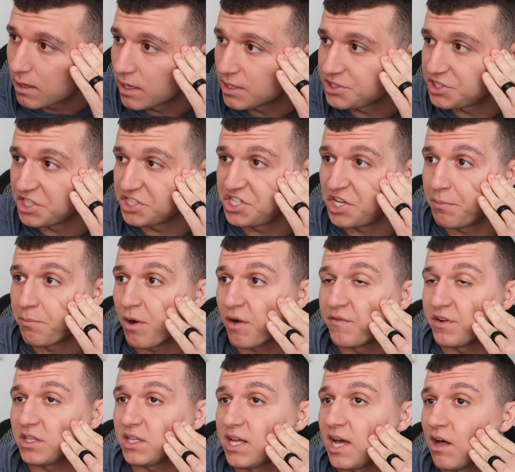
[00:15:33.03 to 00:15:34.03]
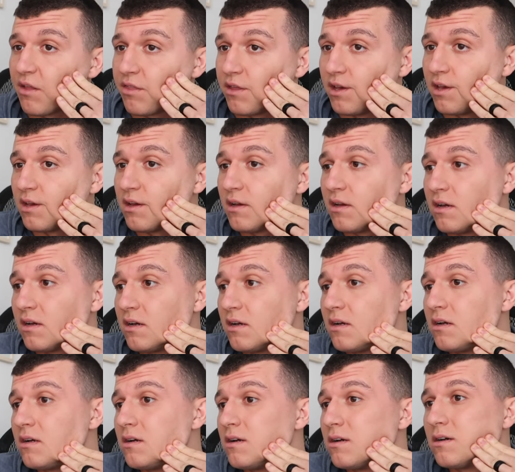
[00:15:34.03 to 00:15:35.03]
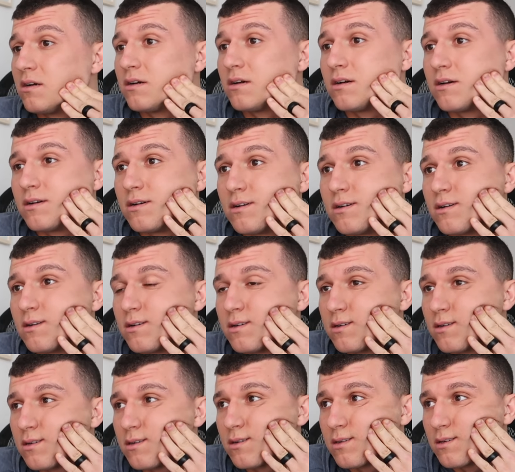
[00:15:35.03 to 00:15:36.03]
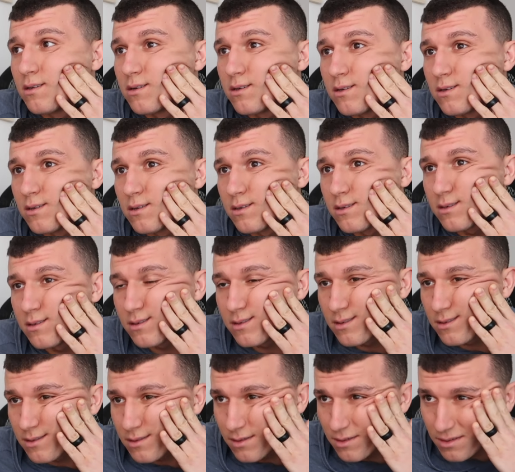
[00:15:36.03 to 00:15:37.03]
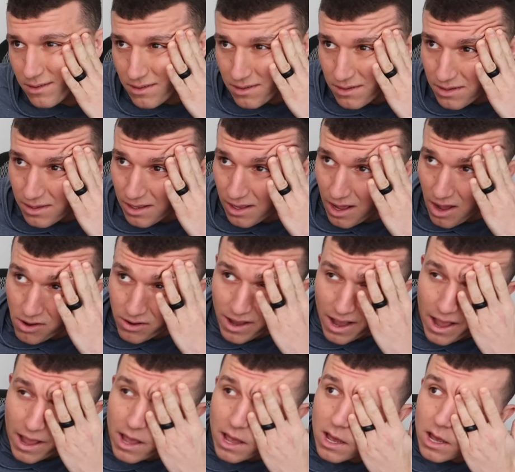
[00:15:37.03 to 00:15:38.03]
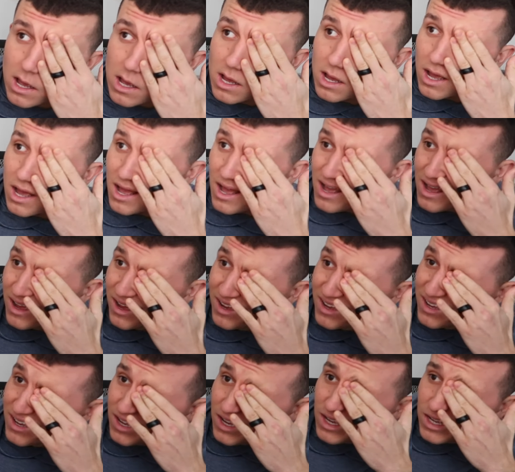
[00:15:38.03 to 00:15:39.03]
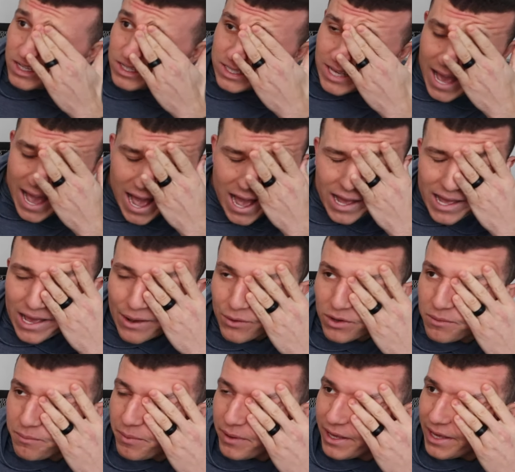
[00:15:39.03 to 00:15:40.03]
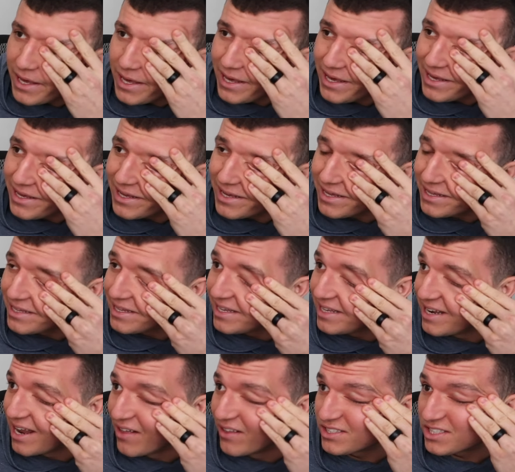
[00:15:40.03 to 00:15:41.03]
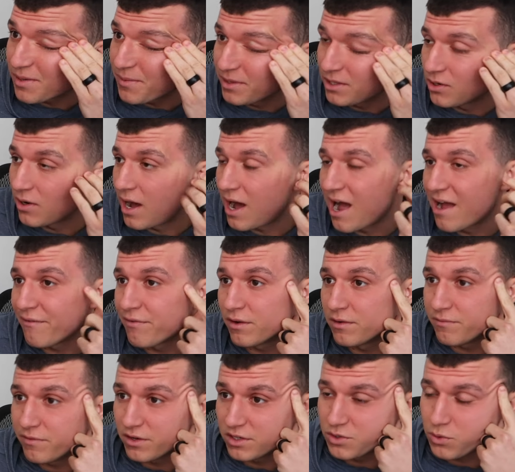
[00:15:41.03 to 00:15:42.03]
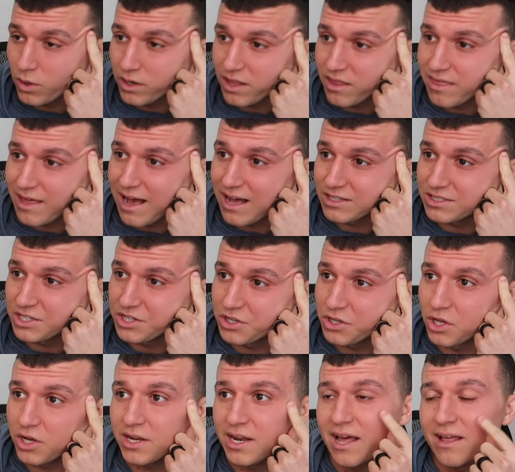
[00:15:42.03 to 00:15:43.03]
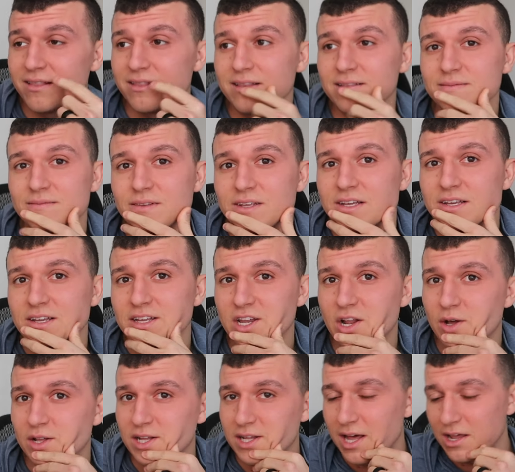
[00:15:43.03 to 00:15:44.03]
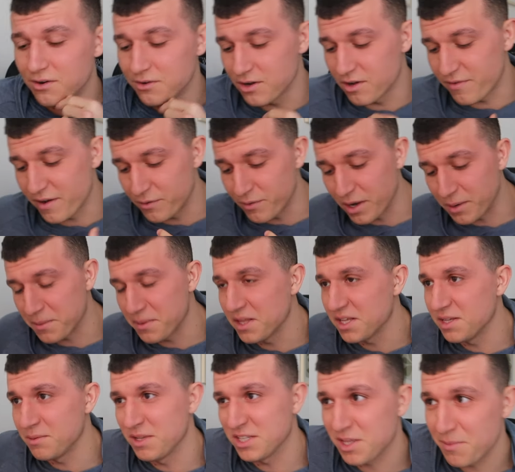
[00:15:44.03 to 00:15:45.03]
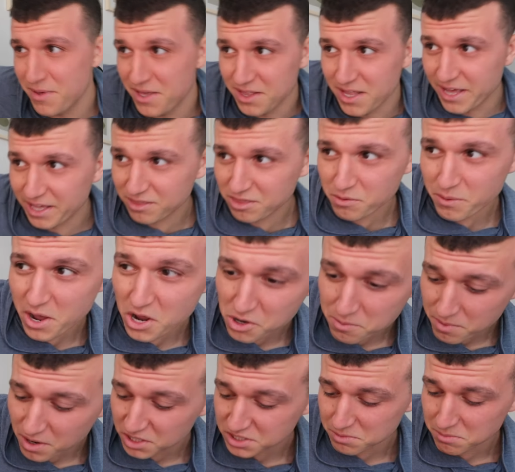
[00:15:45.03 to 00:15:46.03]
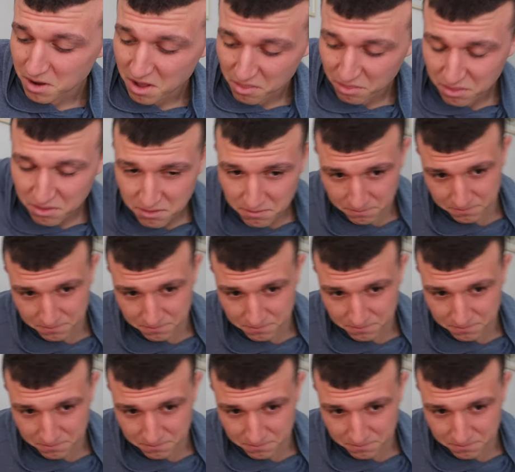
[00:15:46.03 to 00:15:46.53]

She, is she perfectly healthy? Otherwise, the Okay. Yeah, it would be, no, it's gonna be a little high for, for 20,000, you're looking at, you know, I don't know if I'd recommend it. It's gonna be like 300 bucks a month.